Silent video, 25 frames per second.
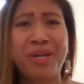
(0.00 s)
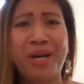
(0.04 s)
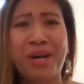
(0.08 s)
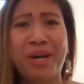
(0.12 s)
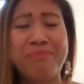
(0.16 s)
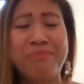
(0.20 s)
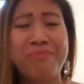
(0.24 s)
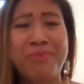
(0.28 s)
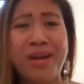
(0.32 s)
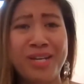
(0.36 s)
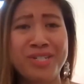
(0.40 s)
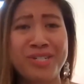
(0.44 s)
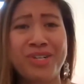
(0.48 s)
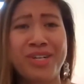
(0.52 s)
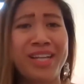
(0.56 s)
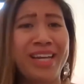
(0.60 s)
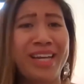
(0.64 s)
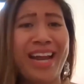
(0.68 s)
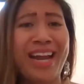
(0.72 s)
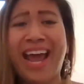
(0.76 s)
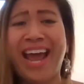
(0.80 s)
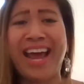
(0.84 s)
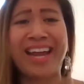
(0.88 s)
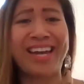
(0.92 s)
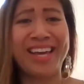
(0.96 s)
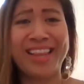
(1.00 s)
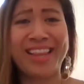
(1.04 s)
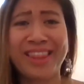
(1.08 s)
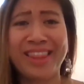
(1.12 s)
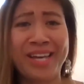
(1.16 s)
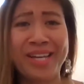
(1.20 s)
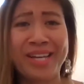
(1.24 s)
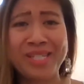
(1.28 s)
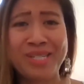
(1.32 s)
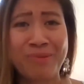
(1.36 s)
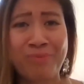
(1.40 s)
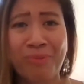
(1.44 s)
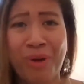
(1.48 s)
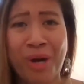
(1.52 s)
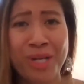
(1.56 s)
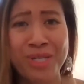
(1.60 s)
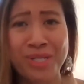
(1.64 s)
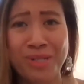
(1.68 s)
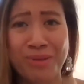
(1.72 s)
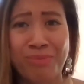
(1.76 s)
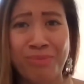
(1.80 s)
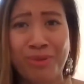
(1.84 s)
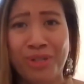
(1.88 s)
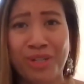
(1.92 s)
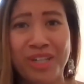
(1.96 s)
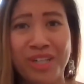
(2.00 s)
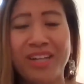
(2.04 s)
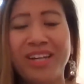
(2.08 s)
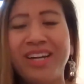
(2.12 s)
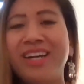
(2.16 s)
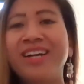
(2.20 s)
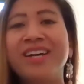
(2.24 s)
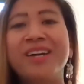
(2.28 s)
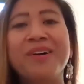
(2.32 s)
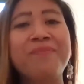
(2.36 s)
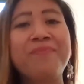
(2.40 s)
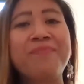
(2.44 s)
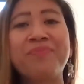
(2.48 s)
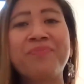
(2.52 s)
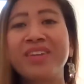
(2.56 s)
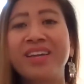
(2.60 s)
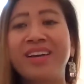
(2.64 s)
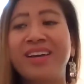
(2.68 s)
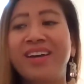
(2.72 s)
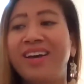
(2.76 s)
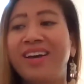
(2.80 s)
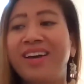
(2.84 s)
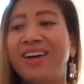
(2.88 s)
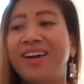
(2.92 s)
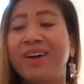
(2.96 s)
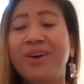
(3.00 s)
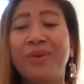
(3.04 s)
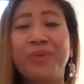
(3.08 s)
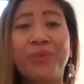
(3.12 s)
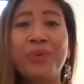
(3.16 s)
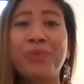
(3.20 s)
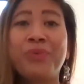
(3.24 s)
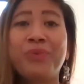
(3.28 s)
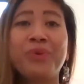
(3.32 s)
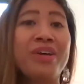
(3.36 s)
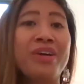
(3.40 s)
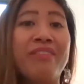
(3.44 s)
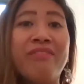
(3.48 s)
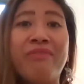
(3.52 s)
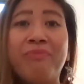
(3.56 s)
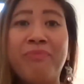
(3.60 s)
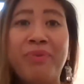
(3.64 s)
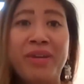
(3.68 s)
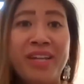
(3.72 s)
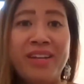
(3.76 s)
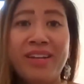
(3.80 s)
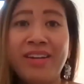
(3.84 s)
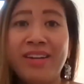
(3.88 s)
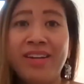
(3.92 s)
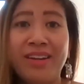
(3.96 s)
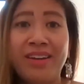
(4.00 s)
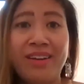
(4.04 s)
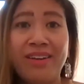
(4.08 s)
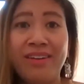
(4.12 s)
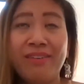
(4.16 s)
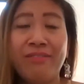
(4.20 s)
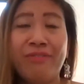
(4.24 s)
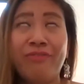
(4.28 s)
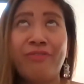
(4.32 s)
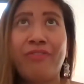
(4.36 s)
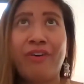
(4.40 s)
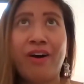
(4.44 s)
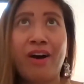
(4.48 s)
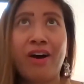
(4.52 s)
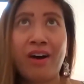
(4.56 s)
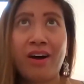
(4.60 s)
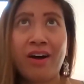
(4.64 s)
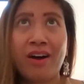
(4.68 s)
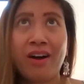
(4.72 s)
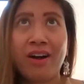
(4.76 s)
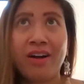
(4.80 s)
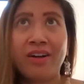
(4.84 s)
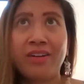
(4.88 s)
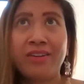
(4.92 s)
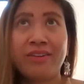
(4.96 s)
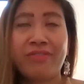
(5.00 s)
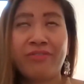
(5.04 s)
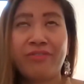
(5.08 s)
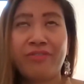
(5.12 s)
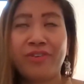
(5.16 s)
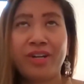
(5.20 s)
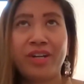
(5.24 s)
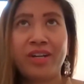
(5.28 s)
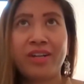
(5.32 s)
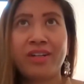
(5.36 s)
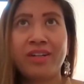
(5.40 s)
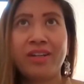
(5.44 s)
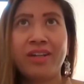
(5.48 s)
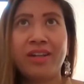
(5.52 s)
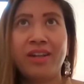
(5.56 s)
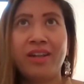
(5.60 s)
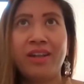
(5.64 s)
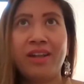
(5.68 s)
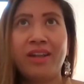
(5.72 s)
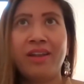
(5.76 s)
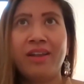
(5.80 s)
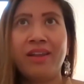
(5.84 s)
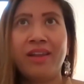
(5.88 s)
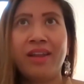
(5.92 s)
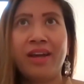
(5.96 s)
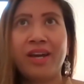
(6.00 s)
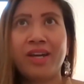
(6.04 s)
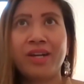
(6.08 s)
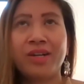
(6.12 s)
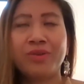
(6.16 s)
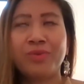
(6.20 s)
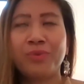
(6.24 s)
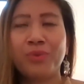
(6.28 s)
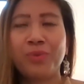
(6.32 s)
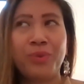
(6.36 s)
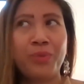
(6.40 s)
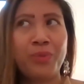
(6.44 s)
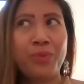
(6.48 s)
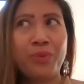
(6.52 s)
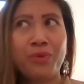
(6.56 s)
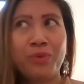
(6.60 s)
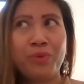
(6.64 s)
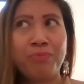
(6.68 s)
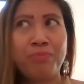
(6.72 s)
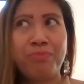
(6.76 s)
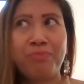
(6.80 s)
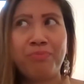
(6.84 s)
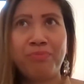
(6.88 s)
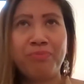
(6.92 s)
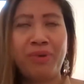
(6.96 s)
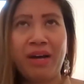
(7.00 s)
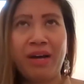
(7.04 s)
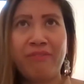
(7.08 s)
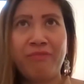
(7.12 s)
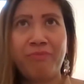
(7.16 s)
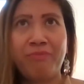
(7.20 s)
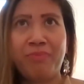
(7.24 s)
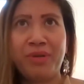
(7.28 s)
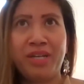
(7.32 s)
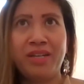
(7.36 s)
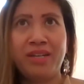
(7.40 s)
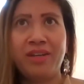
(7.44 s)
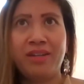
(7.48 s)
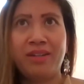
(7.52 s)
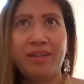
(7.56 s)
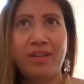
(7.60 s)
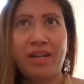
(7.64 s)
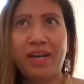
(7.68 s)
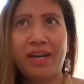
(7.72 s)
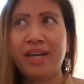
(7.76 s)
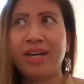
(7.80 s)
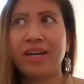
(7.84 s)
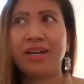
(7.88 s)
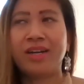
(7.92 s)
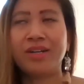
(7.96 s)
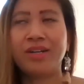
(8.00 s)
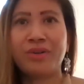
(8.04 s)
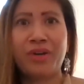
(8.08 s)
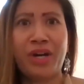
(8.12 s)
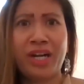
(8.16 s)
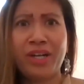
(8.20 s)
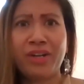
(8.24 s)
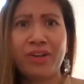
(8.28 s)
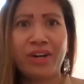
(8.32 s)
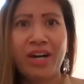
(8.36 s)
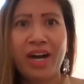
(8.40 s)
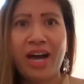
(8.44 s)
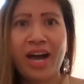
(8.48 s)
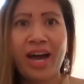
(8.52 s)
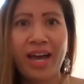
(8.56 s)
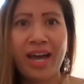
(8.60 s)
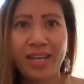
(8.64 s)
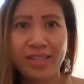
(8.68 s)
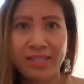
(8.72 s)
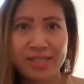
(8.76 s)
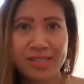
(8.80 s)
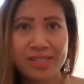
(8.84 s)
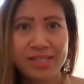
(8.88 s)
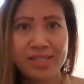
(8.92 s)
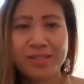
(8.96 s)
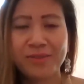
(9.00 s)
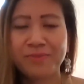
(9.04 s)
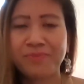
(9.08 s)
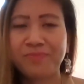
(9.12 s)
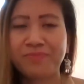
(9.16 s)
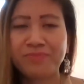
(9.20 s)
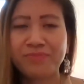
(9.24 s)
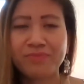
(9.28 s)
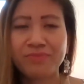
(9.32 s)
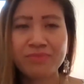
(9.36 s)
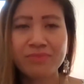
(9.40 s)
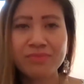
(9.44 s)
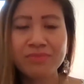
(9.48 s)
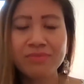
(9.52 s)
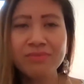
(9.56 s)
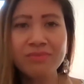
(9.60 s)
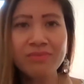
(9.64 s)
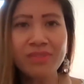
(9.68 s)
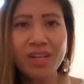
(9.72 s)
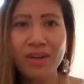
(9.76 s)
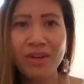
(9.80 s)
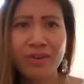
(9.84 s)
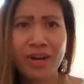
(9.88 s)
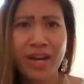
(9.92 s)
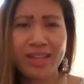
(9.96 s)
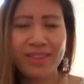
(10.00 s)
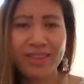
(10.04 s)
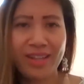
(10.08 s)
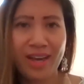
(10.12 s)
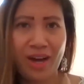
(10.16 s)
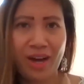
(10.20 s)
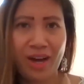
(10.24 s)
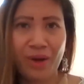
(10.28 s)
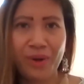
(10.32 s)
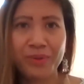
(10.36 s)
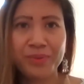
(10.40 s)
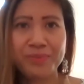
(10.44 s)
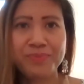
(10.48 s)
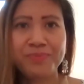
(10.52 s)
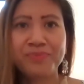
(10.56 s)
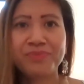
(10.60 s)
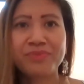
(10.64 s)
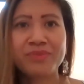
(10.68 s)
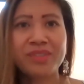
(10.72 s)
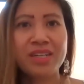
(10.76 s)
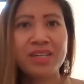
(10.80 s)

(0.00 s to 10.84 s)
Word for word: beyond measure, that anything is possible, we would have been in a far different like we would have been in like greater heights right now